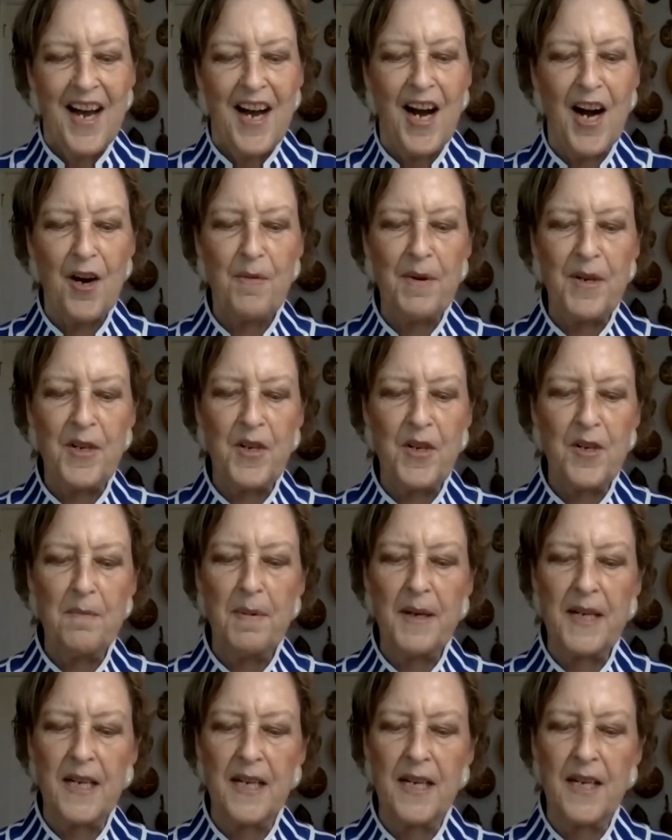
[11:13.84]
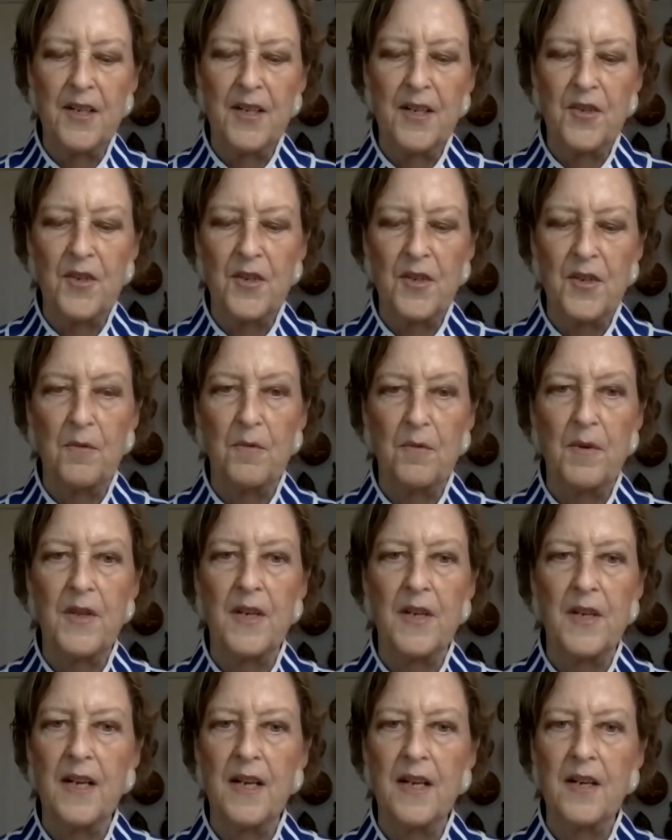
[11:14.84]
Our return begins with
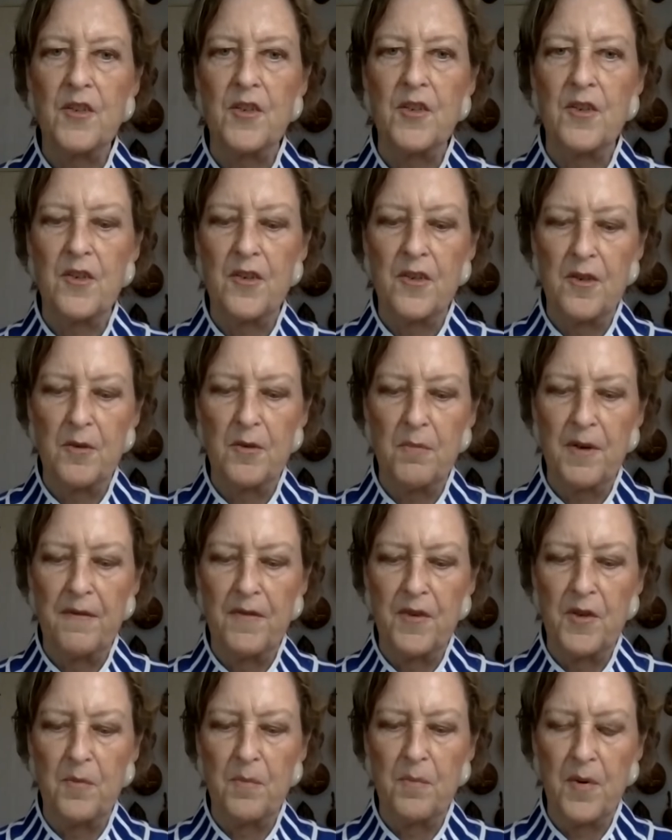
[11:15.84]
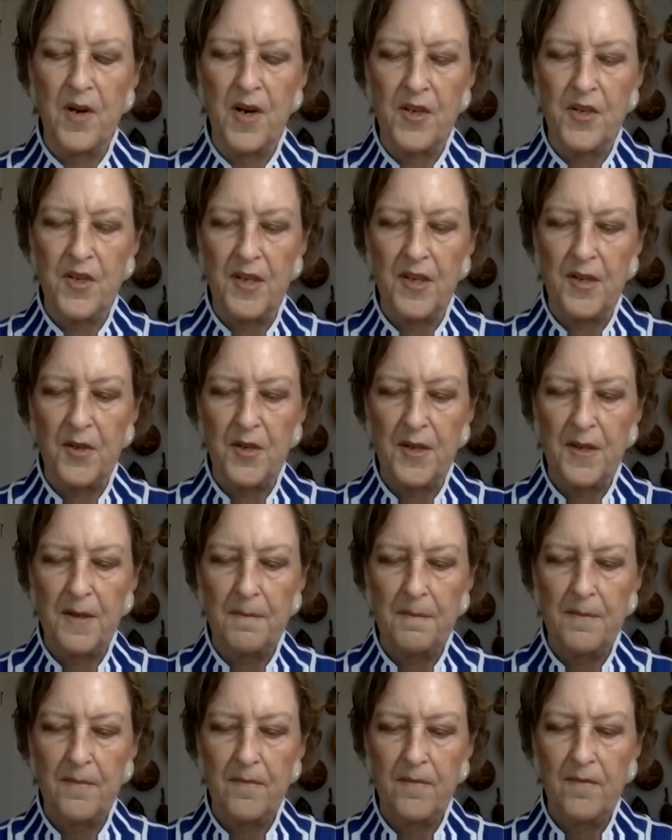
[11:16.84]
an external review process,
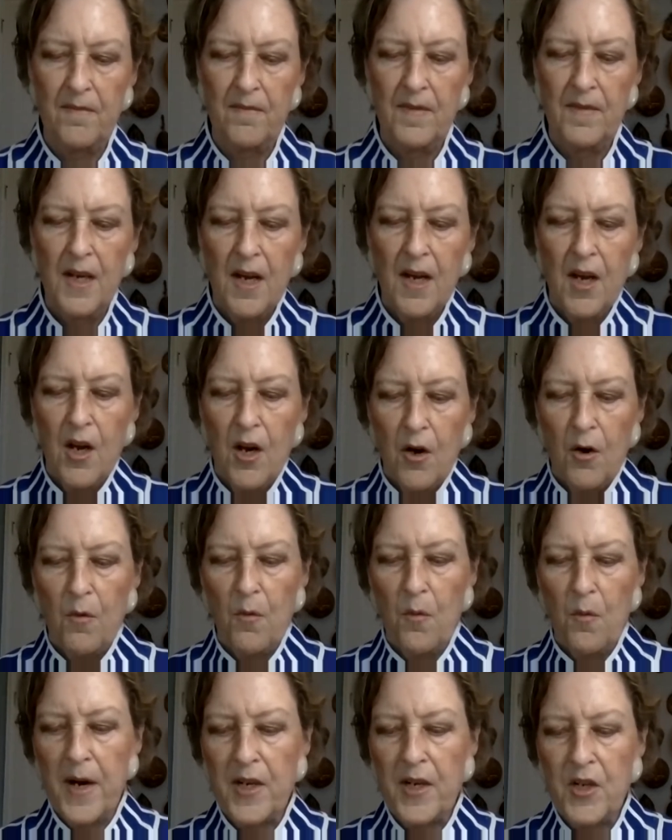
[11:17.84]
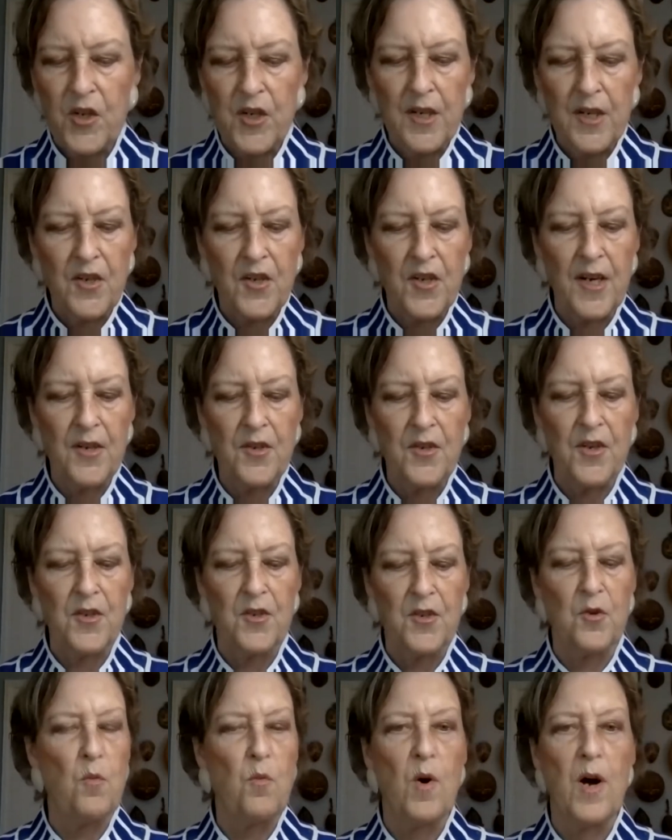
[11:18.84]
which assesses
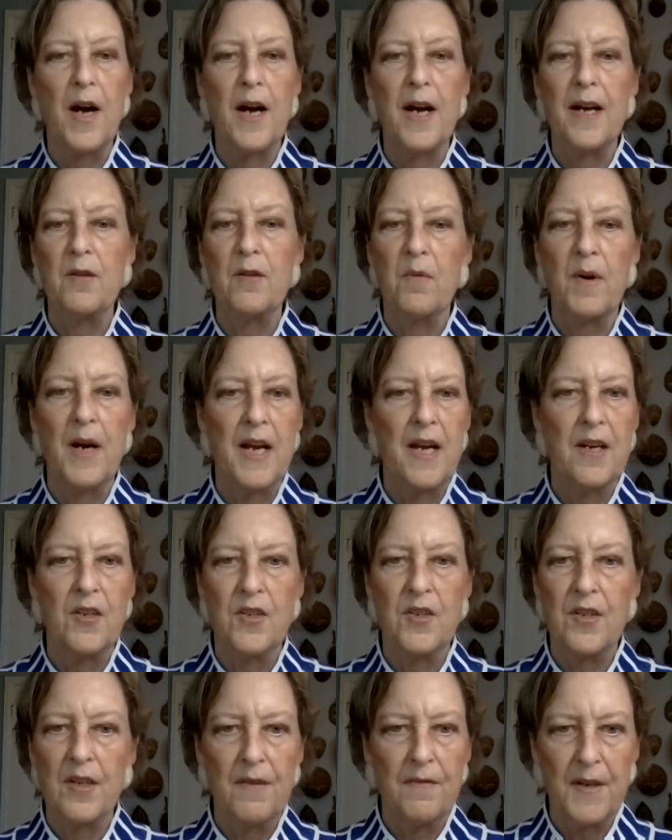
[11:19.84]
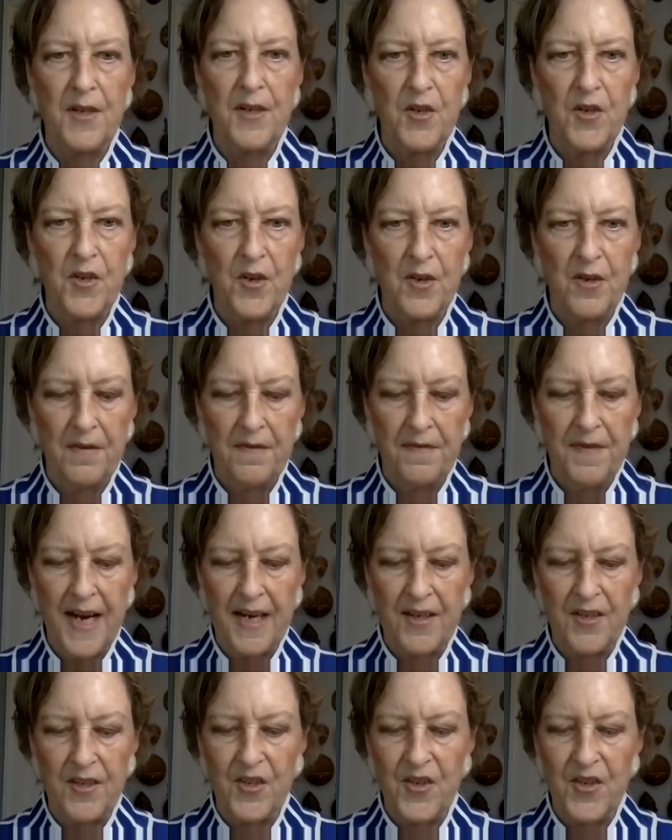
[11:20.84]
a wide range of external
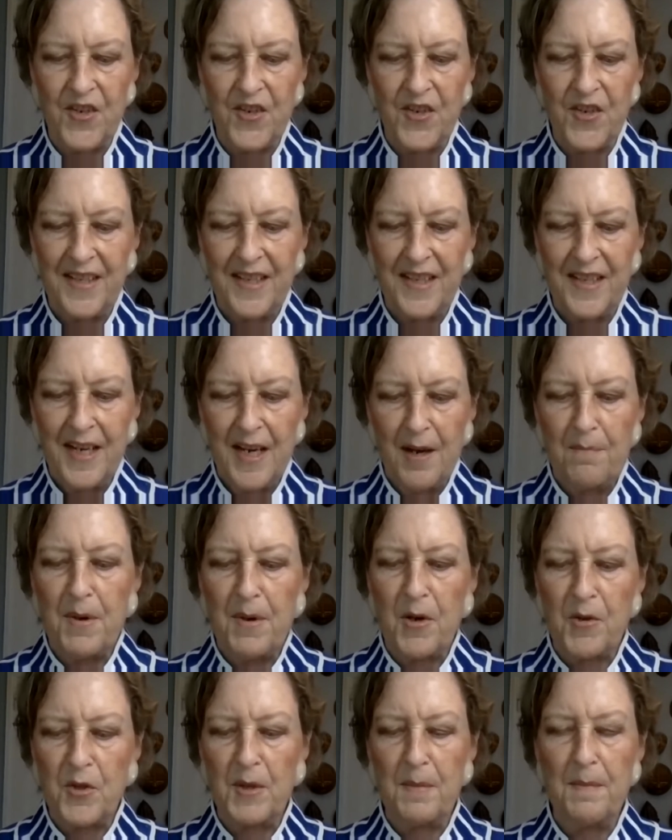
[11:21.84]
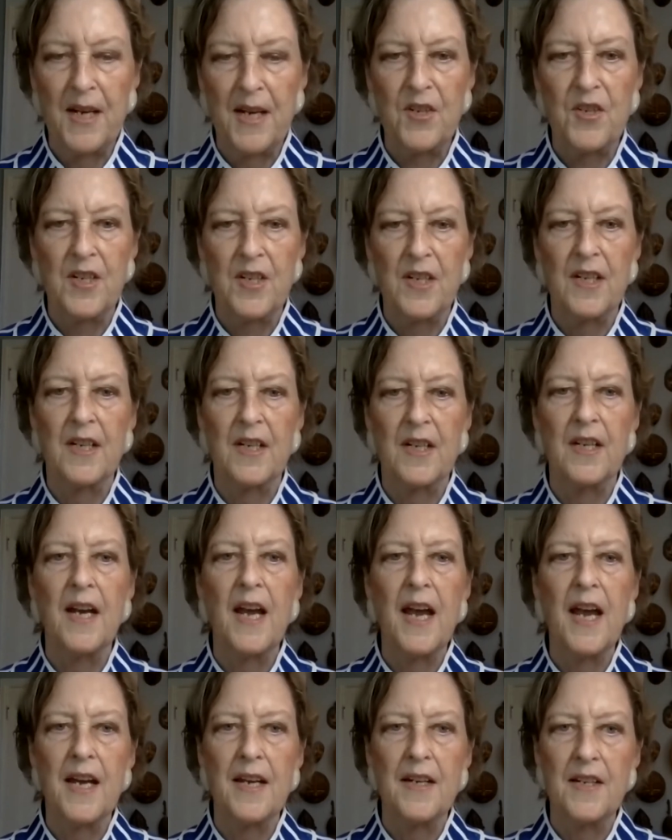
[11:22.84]
factors, both domestic
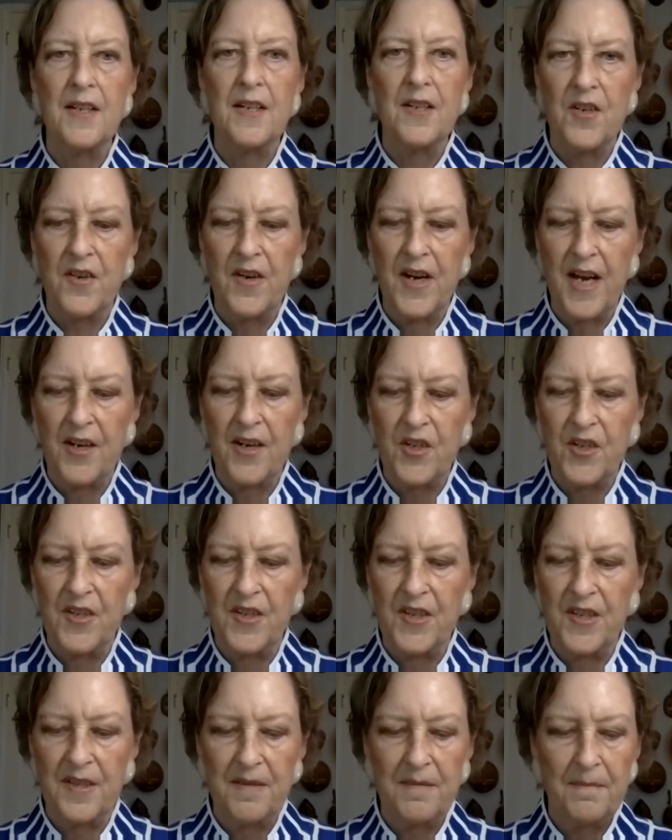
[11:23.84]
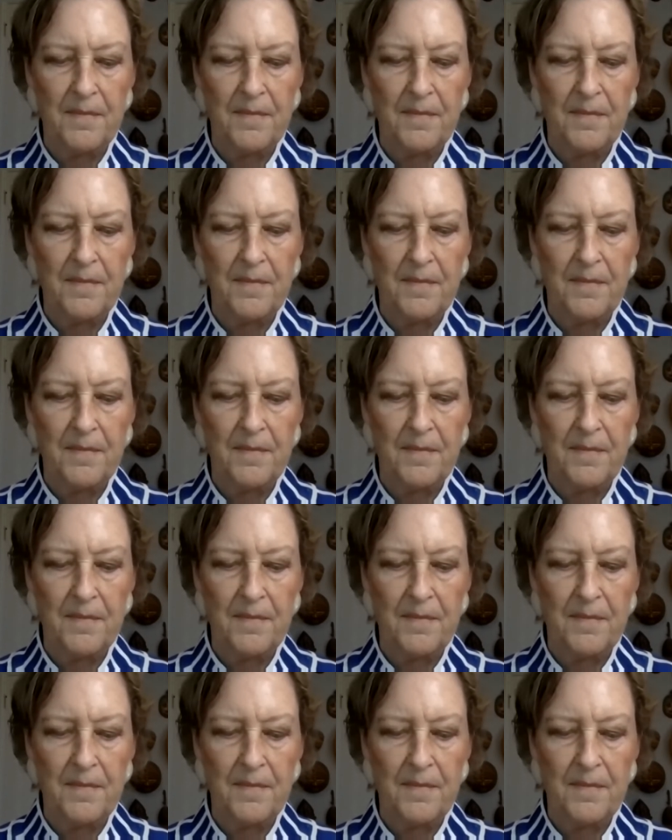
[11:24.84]
and international,